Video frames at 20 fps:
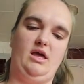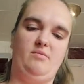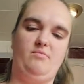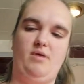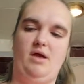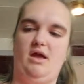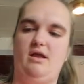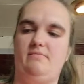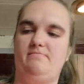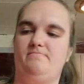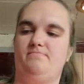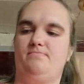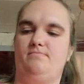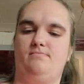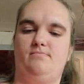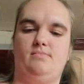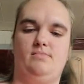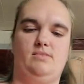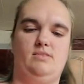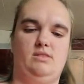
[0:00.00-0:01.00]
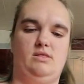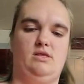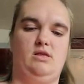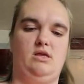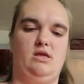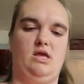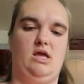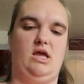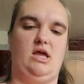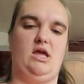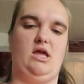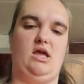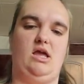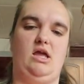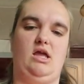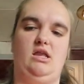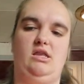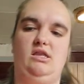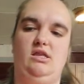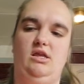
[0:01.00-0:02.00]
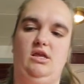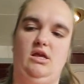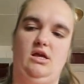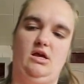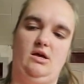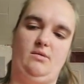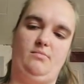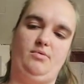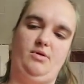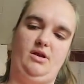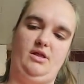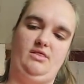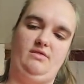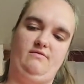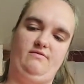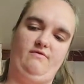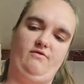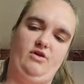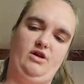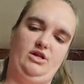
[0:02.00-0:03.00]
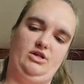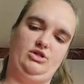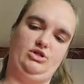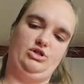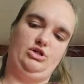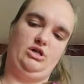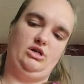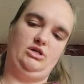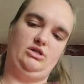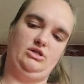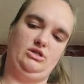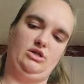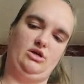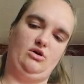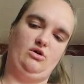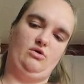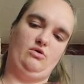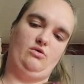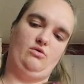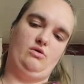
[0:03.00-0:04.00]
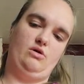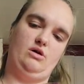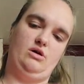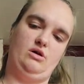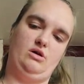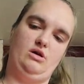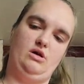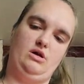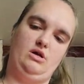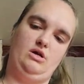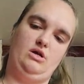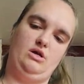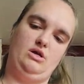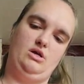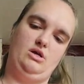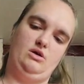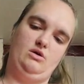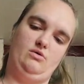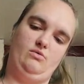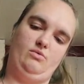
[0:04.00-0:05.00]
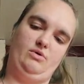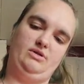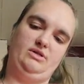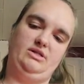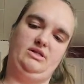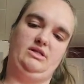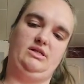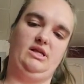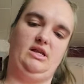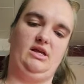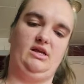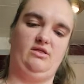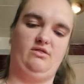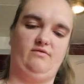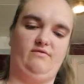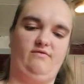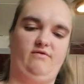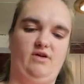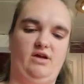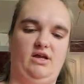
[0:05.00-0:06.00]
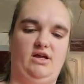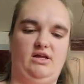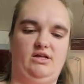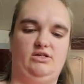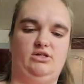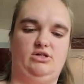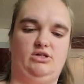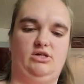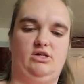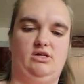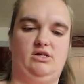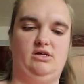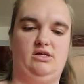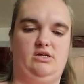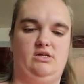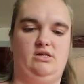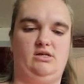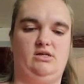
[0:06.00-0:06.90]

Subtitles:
cake pan and put it in the fridge. So once it's sitting in the fridge,